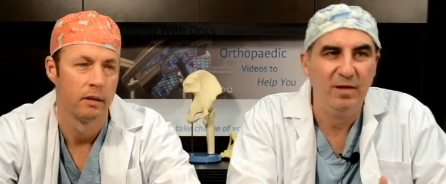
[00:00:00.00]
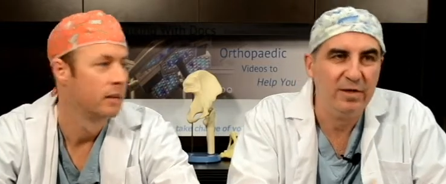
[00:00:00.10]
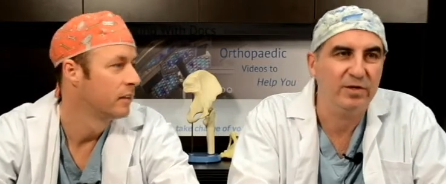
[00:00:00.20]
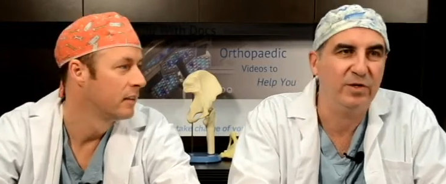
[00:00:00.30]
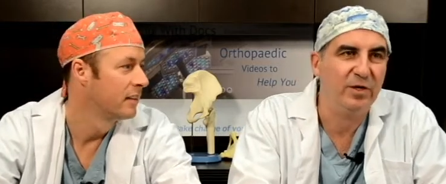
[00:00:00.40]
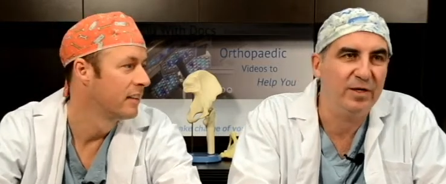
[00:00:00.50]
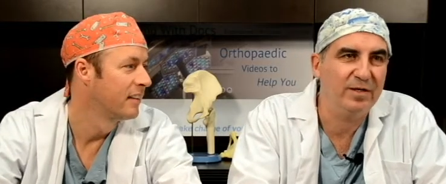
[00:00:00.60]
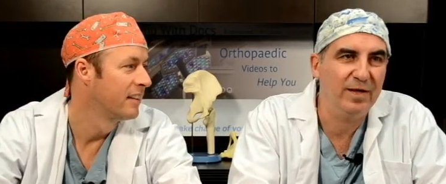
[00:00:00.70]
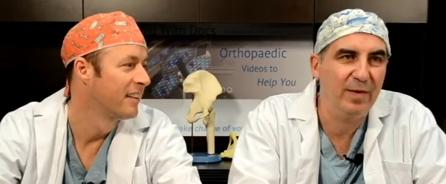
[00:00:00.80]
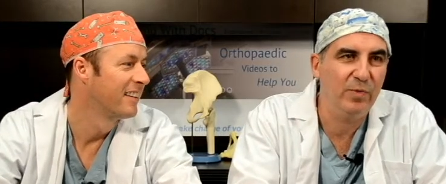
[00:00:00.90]
Speaker 1: That's a good
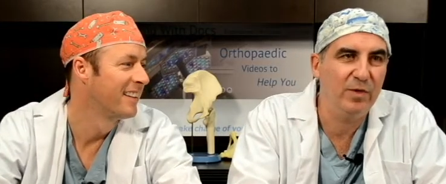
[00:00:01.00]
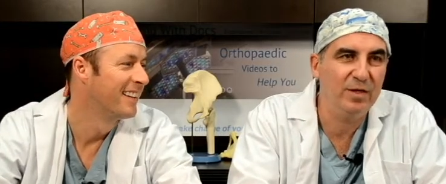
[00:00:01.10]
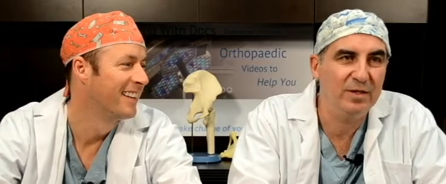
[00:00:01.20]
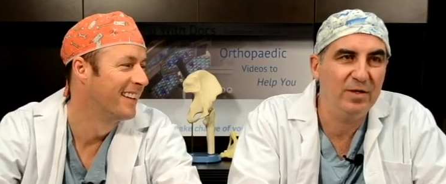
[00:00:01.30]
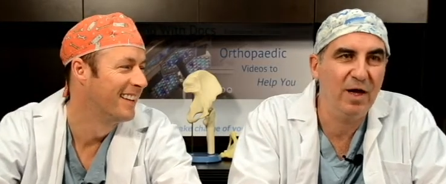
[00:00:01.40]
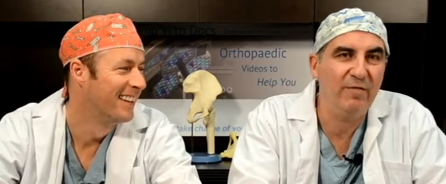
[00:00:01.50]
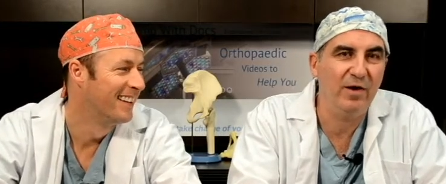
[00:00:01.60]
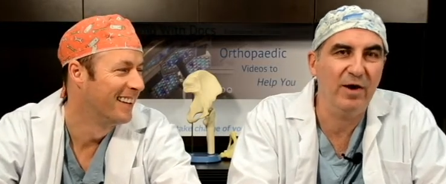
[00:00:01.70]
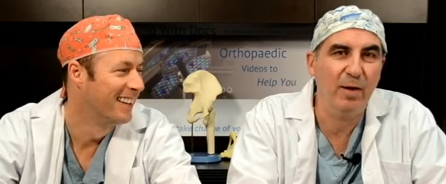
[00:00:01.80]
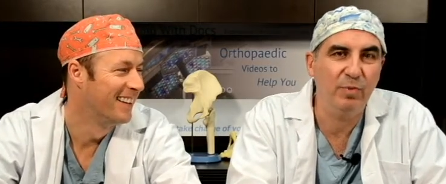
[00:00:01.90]
example. Not
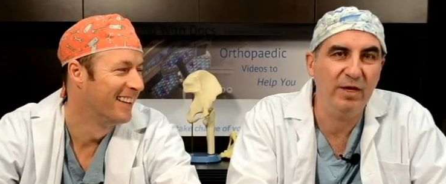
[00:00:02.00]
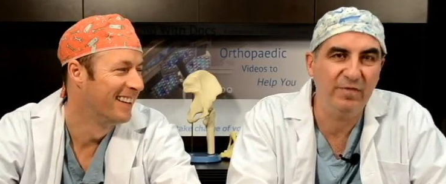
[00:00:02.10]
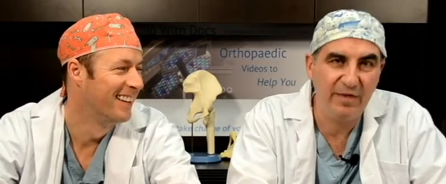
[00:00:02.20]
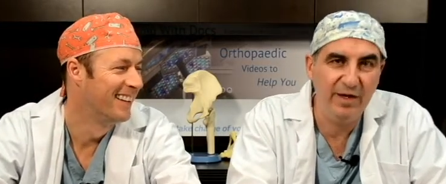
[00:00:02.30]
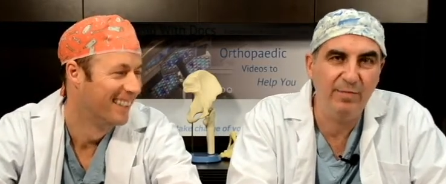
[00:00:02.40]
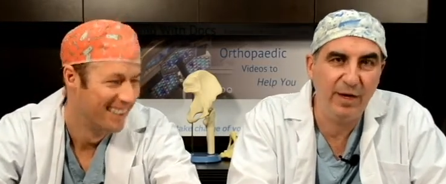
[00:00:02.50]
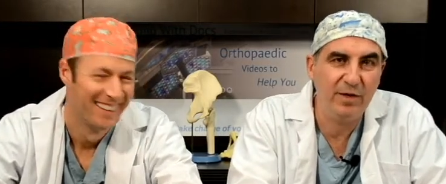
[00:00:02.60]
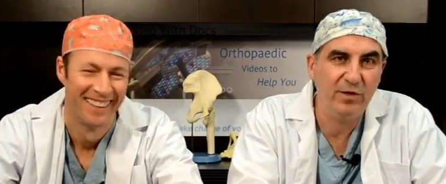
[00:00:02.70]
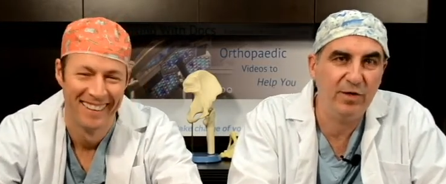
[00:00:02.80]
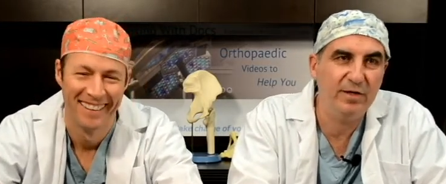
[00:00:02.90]
very uplifting, but
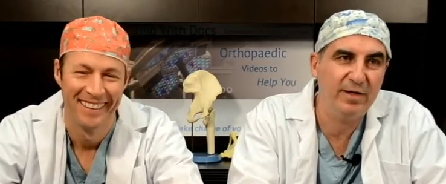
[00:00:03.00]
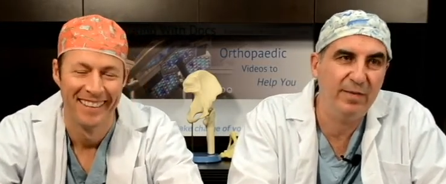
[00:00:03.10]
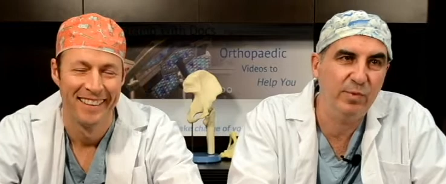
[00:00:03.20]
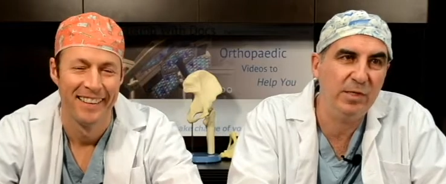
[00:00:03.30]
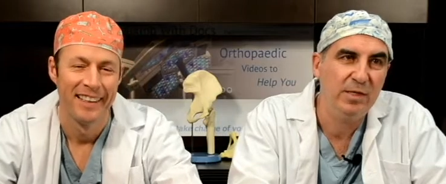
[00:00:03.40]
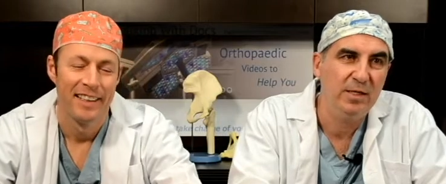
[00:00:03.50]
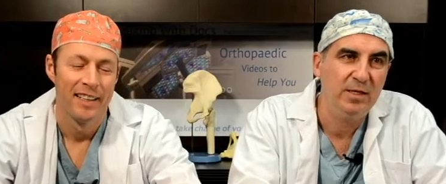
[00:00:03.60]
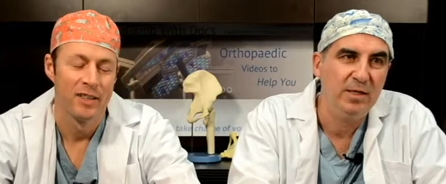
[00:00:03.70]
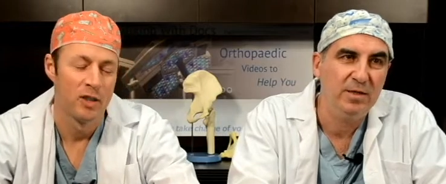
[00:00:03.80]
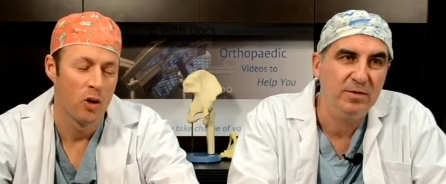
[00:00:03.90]
a good example.
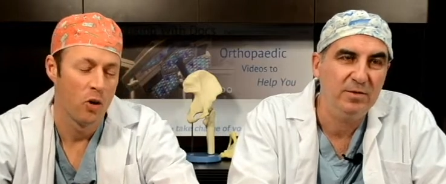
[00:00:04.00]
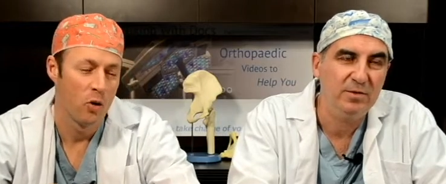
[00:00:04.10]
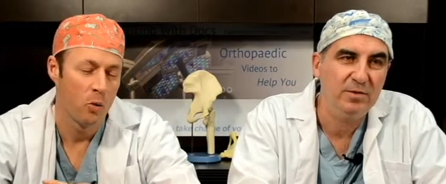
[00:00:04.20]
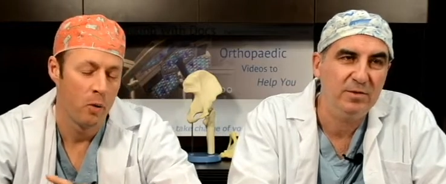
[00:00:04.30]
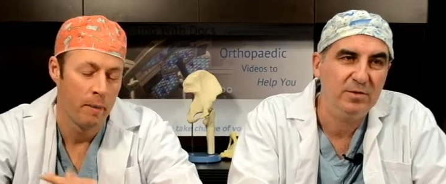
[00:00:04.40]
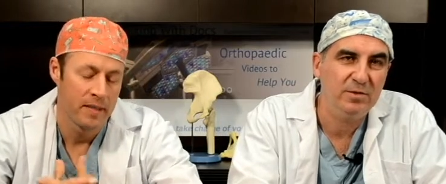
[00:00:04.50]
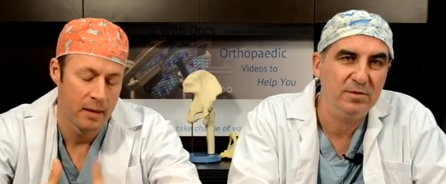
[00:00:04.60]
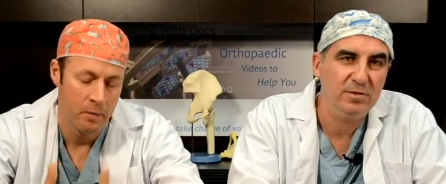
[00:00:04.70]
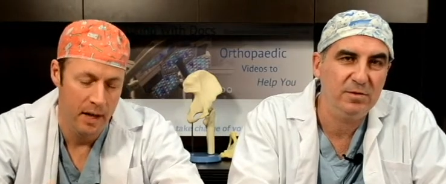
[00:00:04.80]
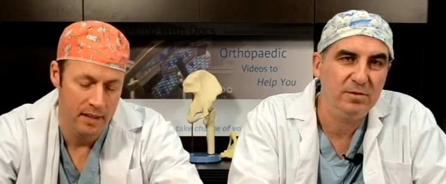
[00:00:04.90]
So when
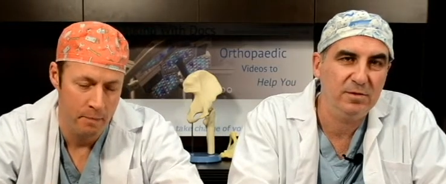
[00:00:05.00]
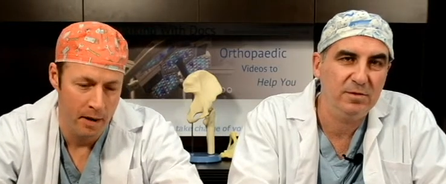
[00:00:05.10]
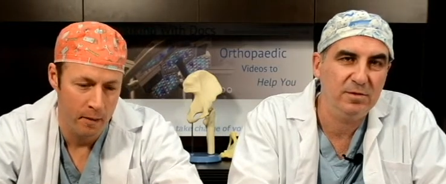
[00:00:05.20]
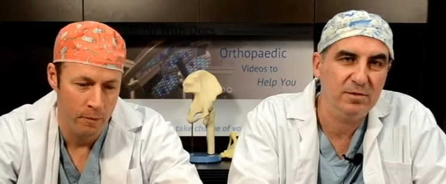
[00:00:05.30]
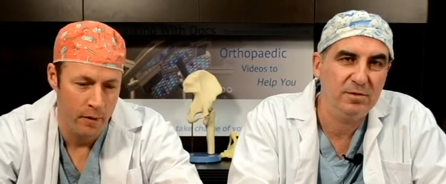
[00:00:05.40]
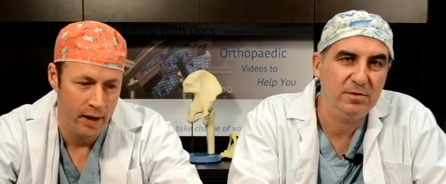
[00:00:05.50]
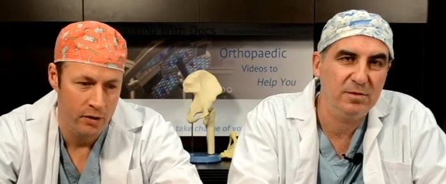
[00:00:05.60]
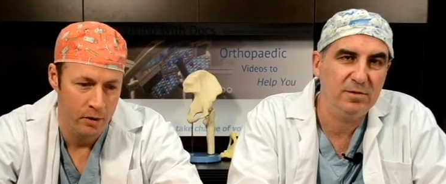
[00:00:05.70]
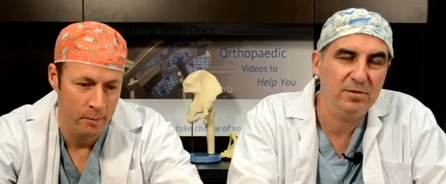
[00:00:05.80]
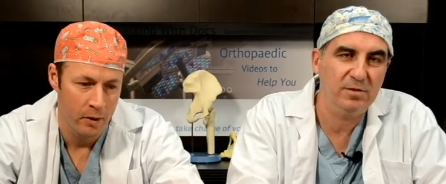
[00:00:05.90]
someone has a buckle
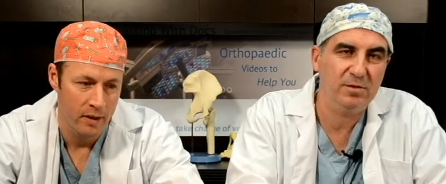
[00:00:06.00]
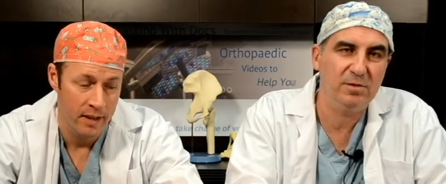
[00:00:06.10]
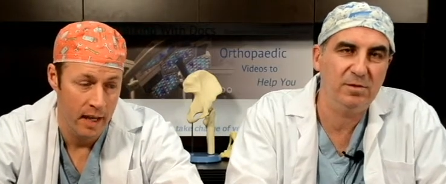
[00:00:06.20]
fracture, Paul, does